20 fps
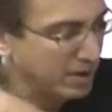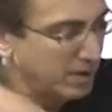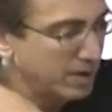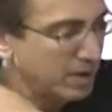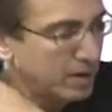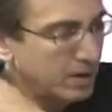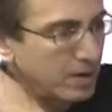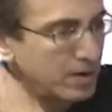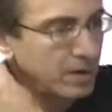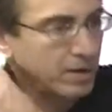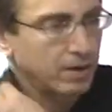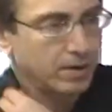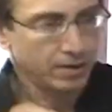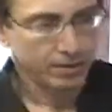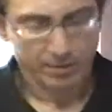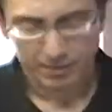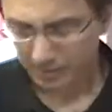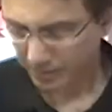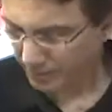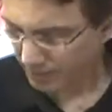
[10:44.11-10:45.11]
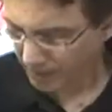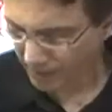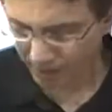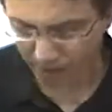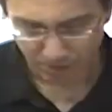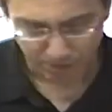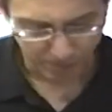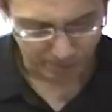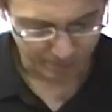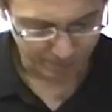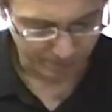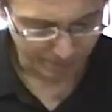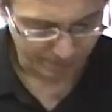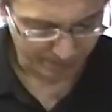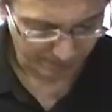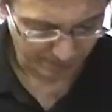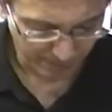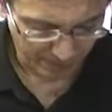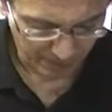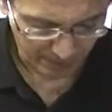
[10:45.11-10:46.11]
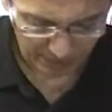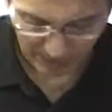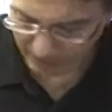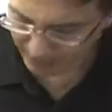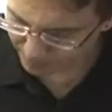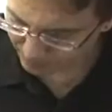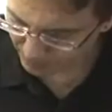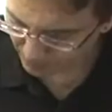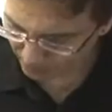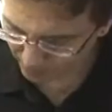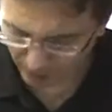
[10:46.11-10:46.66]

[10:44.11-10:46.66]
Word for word: Correct. Now, I'm